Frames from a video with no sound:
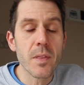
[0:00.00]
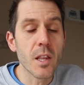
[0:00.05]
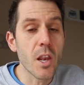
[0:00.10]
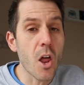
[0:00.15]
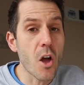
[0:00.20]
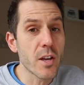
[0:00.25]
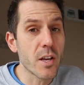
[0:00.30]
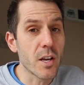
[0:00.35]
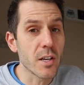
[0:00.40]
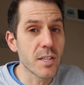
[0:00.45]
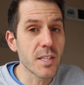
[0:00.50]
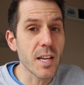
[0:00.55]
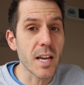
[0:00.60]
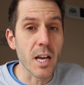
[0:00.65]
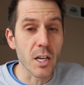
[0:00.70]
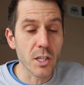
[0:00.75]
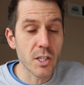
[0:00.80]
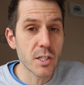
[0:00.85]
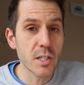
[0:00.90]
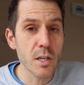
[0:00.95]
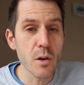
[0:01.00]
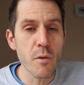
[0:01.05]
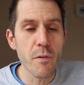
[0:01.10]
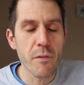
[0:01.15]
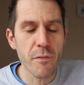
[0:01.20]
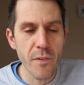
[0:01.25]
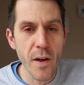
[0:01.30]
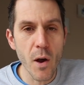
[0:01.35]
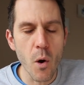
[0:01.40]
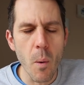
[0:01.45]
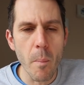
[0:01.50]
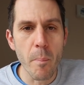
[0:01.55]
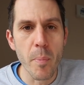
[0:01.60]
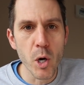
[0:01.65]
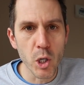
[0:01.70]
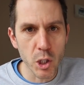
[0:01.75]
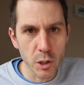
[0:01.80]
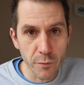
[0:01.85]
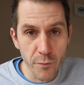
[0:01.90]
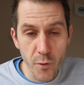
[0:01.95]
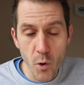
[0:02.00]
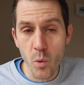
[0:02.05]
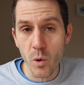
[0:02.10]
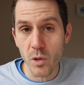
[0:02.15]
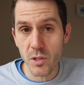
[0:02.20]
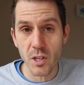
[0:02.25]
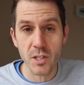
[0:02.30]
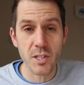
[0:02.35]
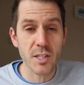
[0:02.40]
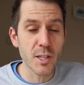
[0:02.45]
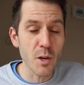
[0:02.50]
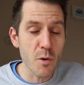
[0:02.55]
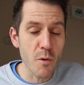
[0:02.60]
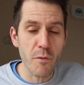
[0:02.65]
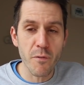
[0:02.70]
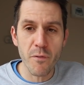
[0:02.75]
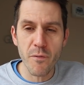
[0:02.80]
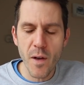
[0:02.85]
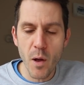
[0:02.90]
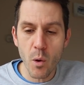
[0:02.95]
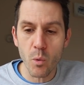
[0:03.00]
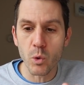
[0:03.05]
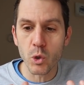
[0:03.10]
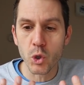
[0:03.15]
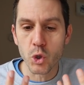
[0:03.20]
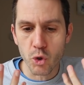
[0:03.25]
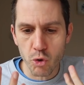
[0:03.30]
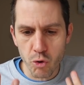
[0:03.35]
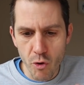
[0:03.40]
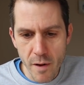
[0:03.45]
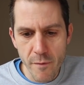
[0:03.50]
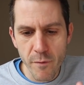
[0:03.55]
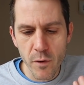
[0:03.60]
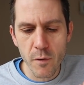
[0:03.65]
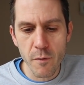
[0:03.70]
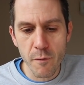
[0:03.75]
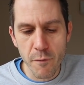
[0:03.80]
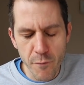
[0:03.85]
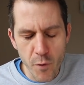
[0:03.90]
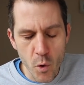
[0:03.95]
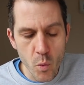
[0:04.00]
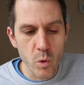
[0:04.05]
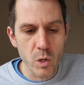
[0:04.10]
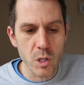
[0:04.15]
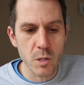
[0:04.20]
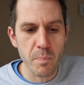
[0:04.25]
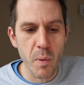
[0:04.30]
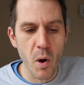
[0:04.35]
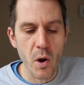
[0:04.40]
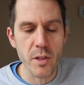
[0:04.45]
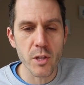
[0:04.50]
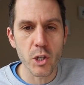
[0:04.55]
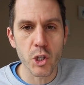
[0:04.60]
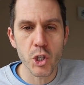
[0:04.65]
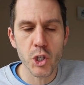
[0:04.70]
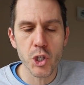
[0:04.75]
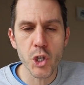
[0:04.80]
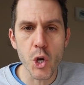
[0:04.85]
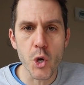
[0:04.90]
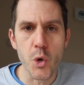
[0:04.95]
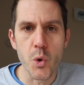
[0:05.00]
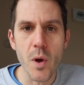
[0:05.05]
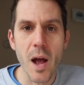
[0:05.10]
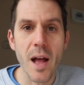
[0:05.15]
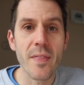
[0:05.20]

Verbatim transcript: Like I say, I still felt pushed forwards, I still felt driven forwards by the shoe,